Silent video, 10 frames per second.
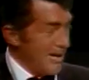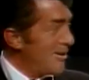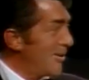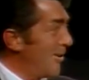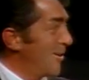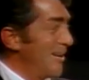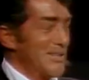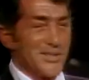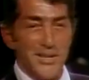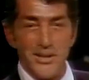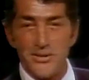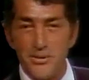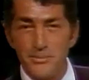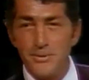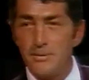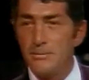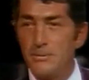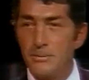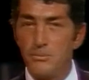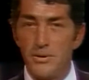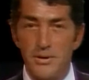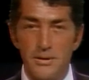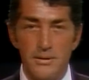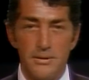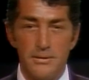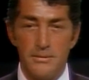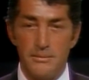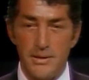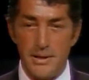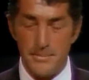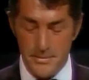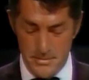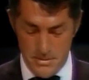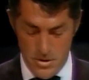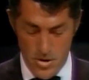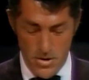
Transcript: I don't go to these things too much. Where, what happened?